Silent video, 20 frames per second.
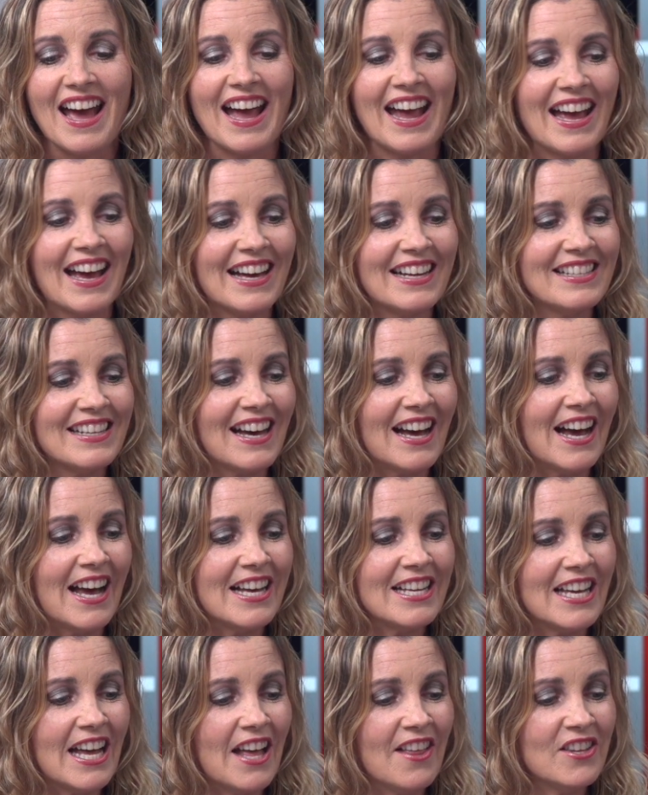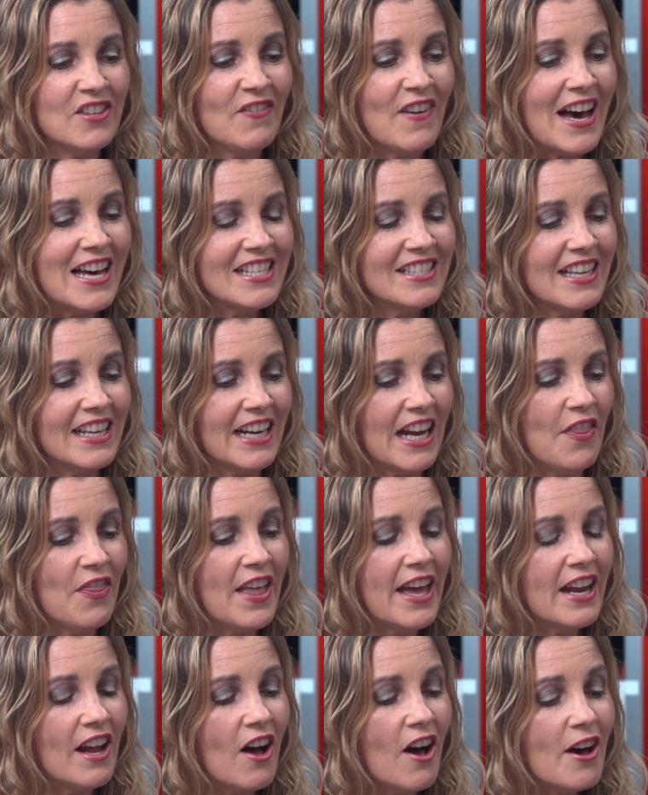And, uh, and it's fascinating.
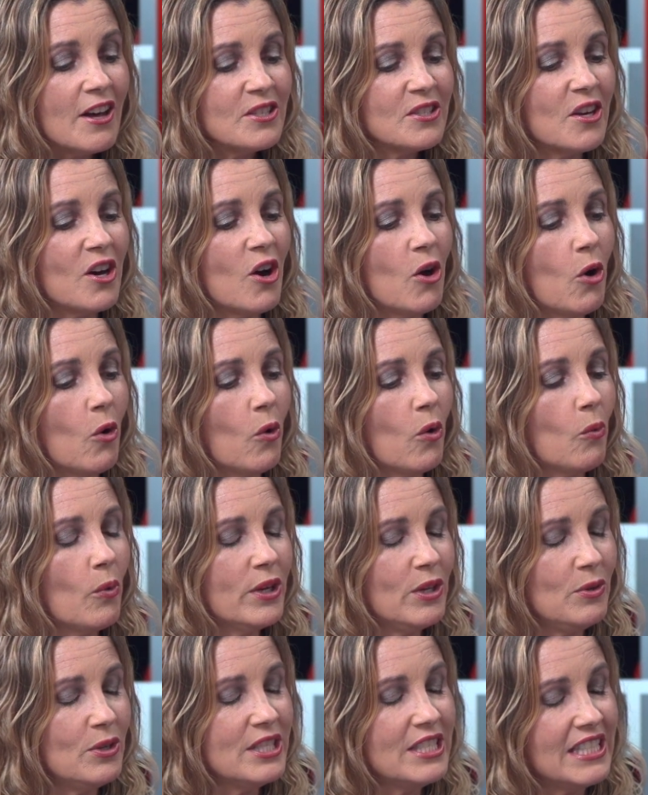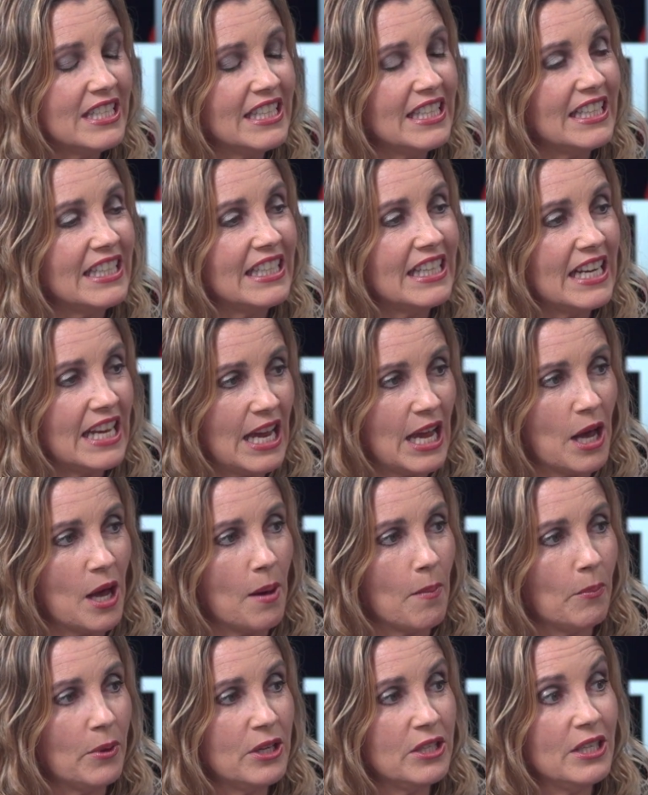And then also when you see
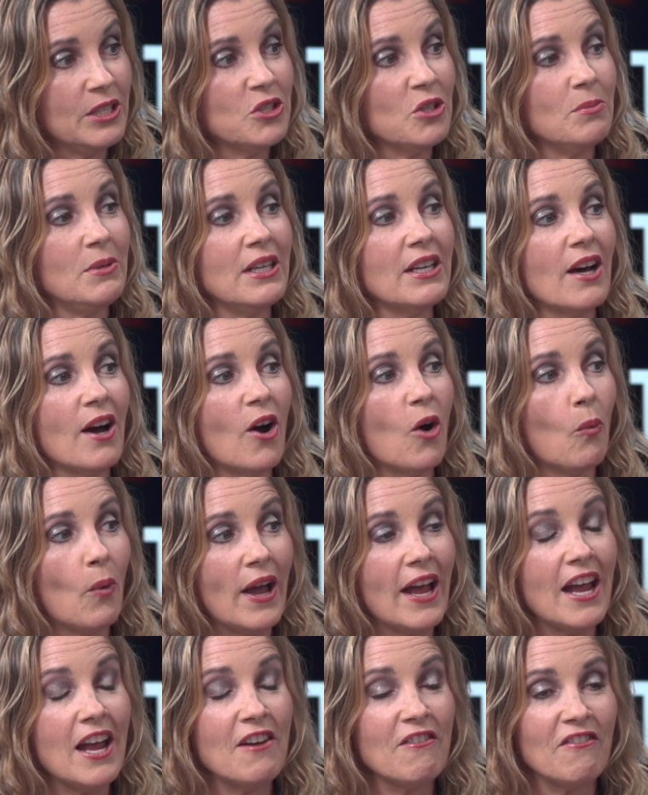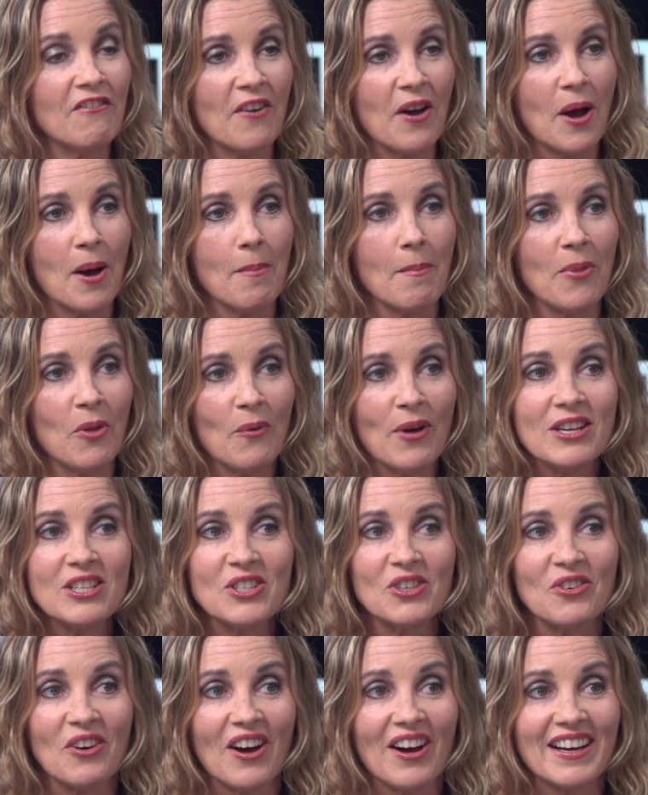him, when you see Tomita away from the
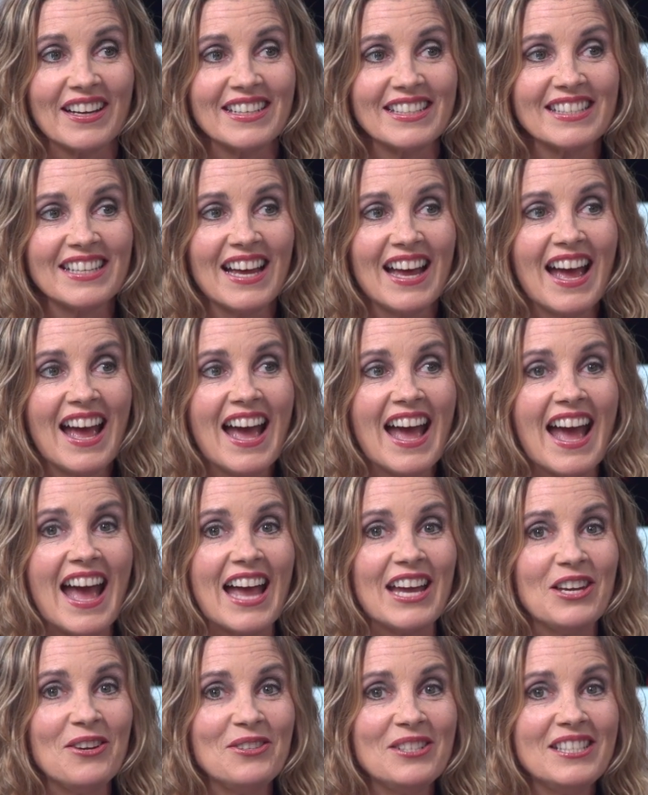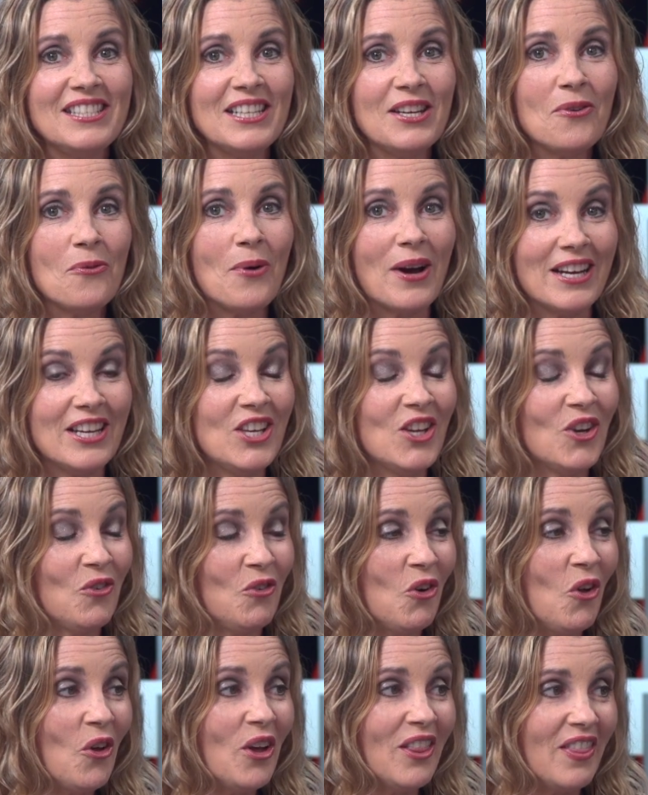restaurant and you see what
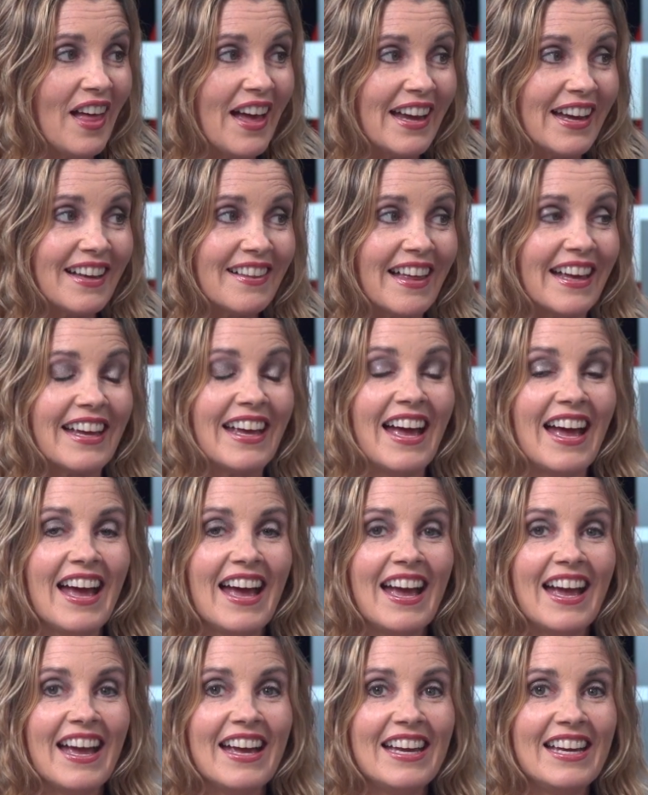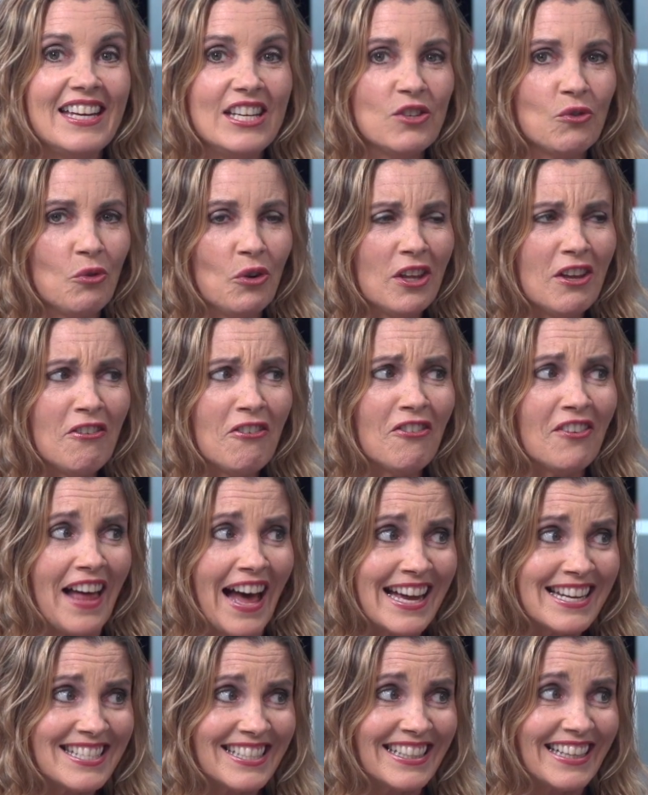he's really like, like he's really
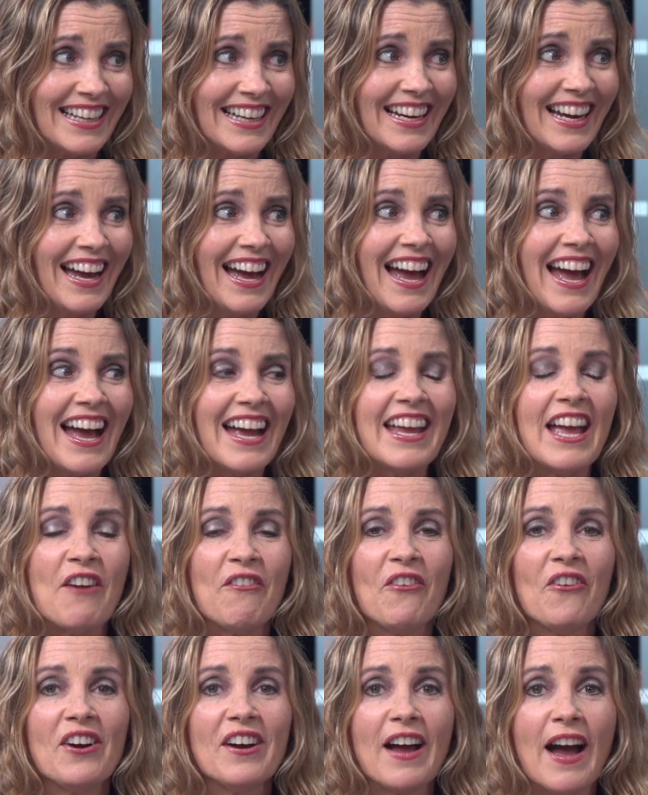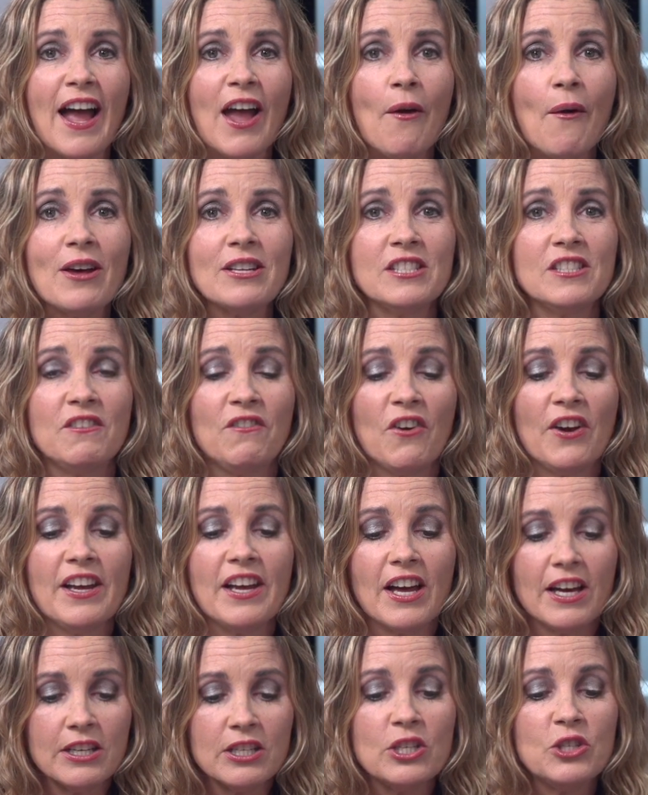flashy. Oh yeah. Yeah, for a guy who has this
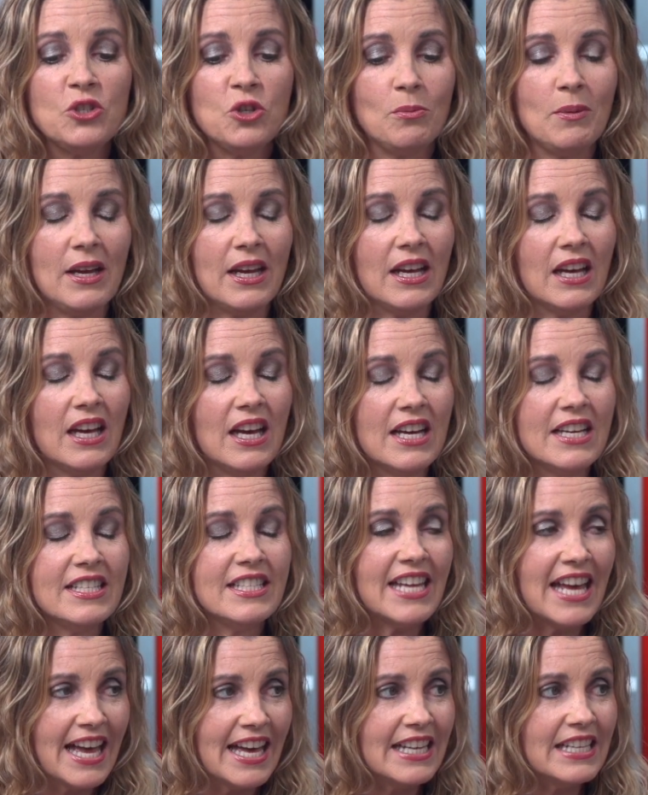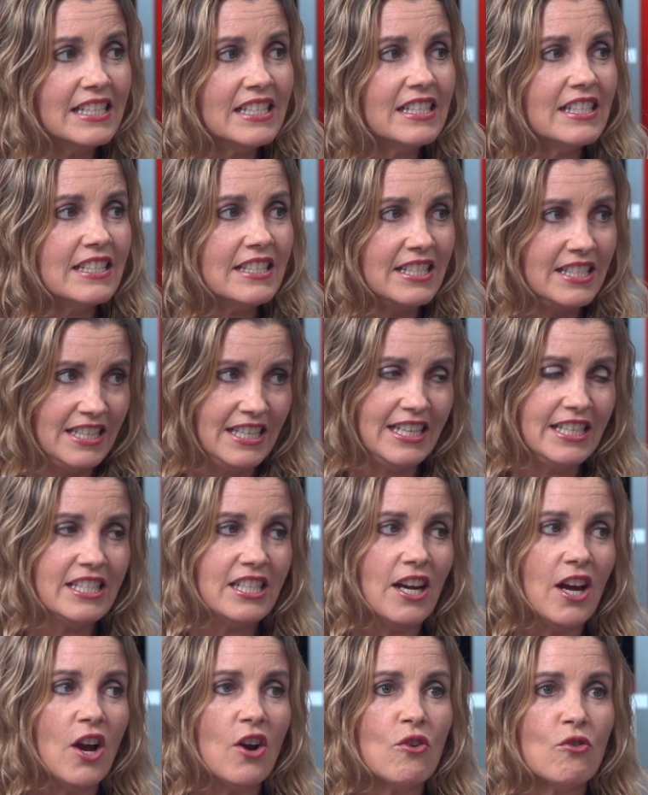very unassuming ten seat,
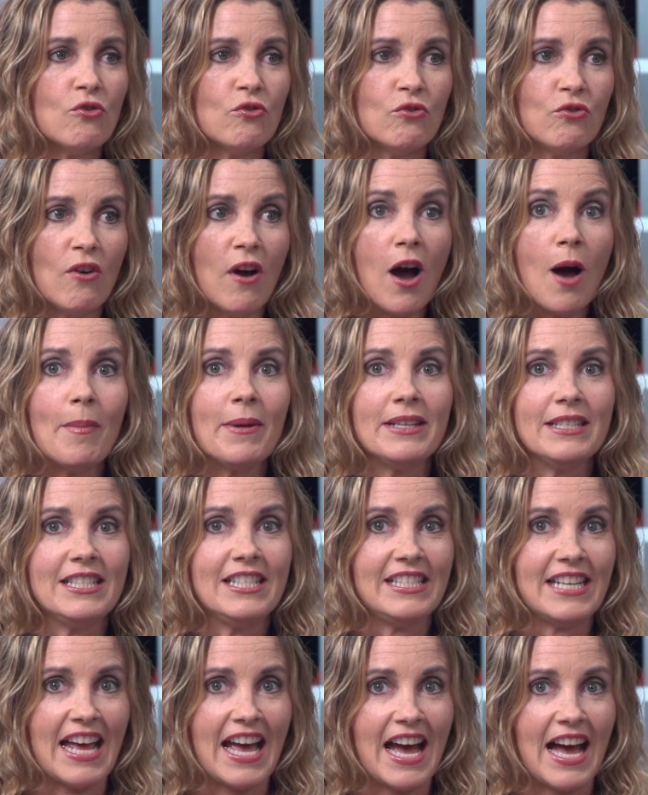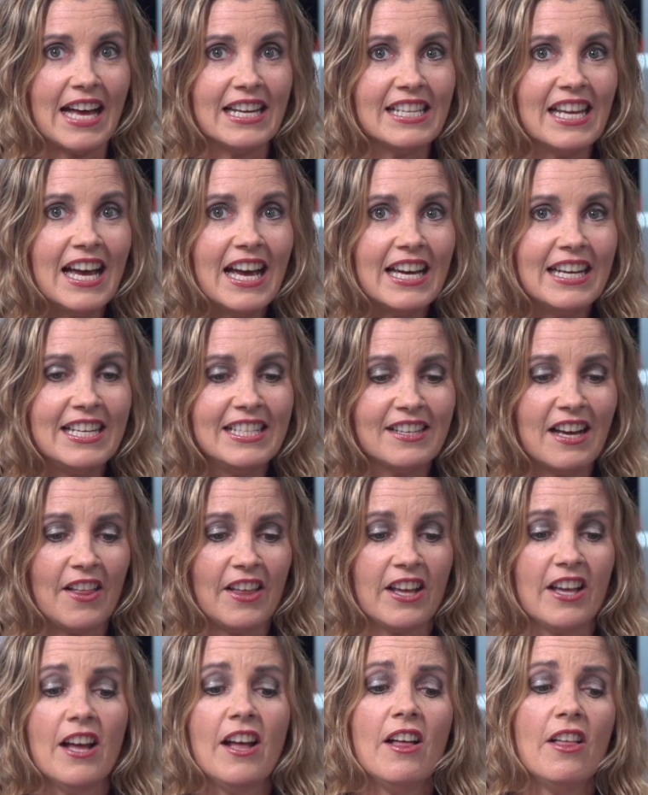eleven seat yeah, ramen yeah. stand, yeah. he's got
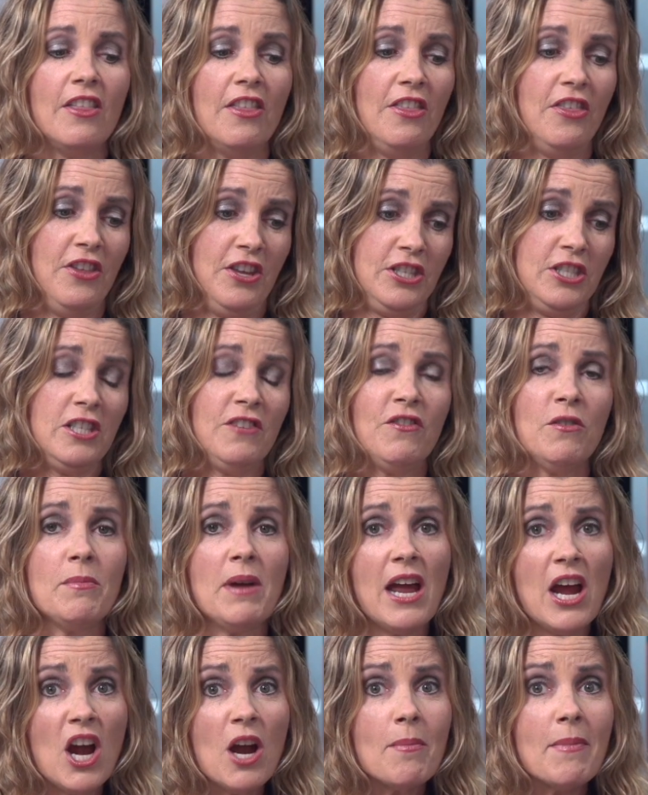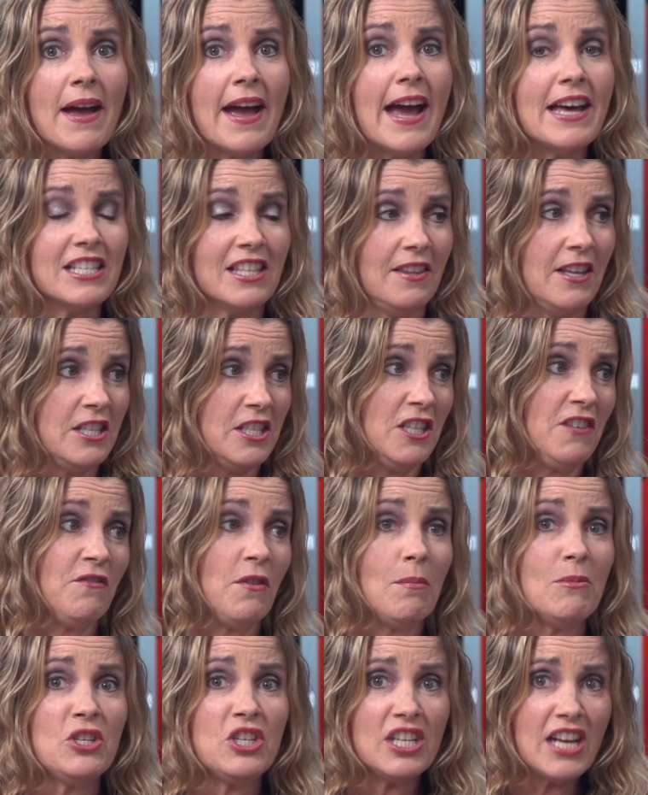like, this is from Hermes, this is
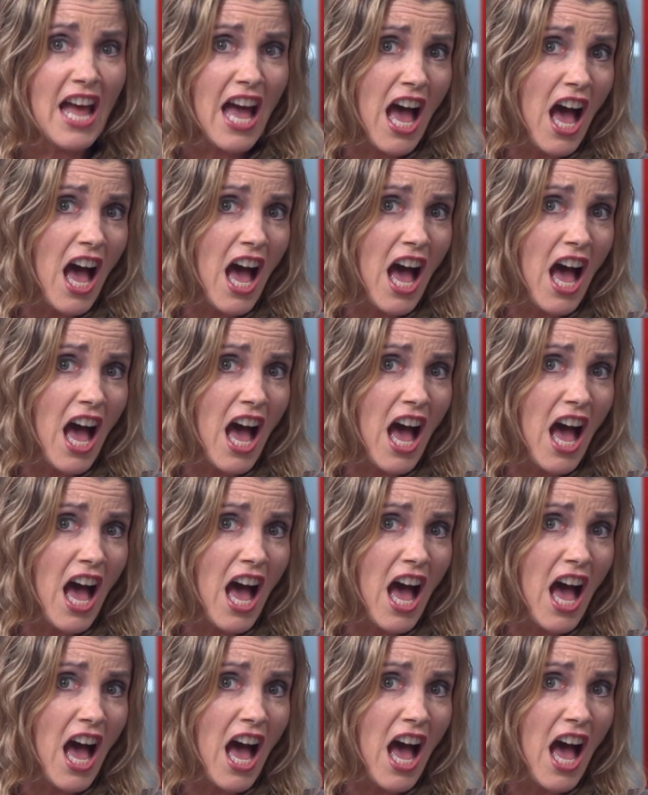from Chanel.